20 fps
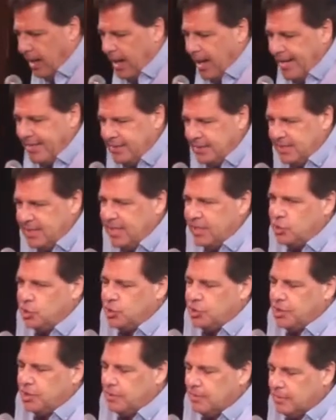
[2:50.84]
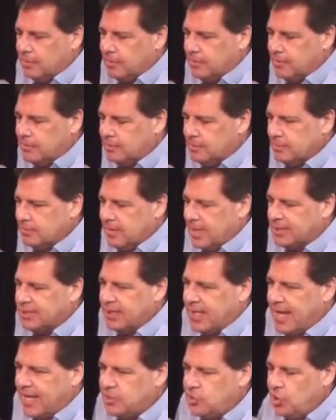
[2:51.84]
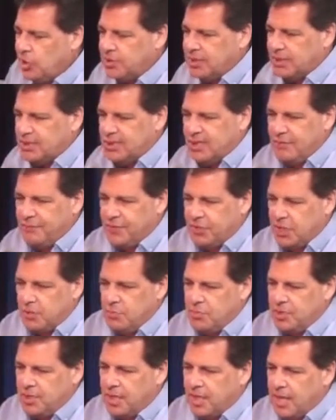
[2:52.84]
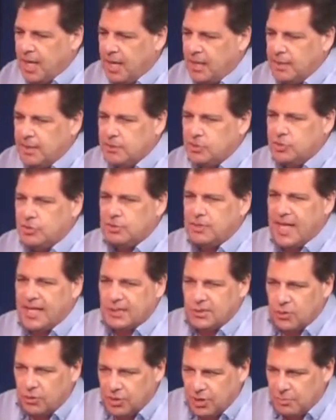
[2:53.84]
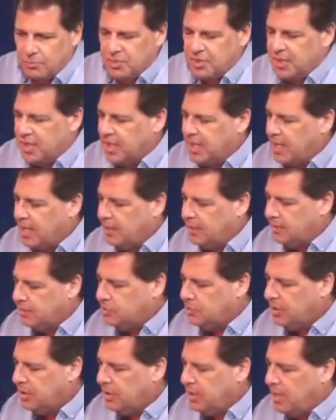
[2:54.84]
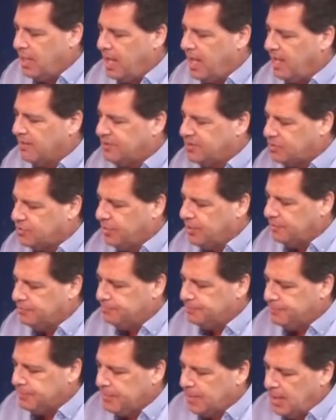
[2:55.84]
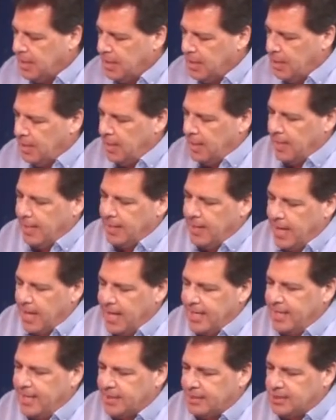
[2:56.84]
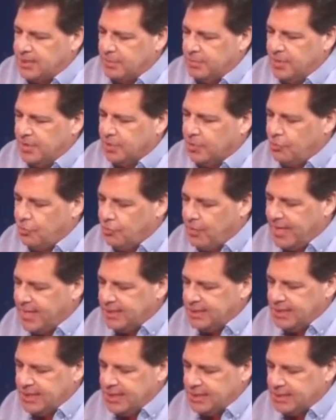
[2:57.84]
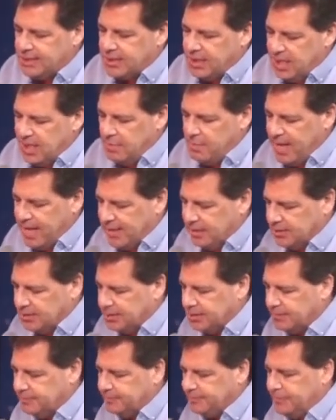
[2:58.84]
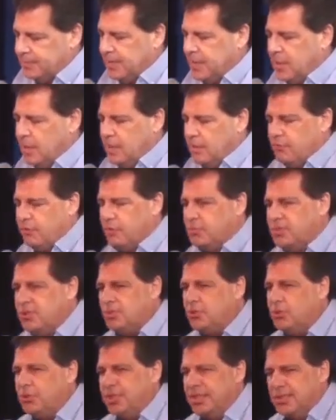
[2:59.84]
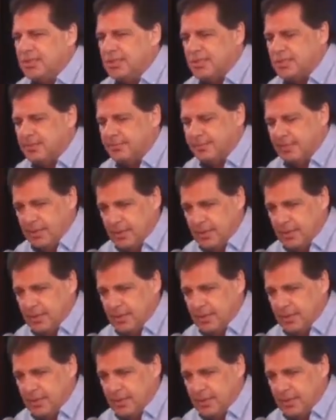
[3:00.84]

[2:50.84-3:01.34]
I teach as an adjunct at Suffolk Community College, Nassau Community College, Hofstra, and I get some of the craziest emails from students.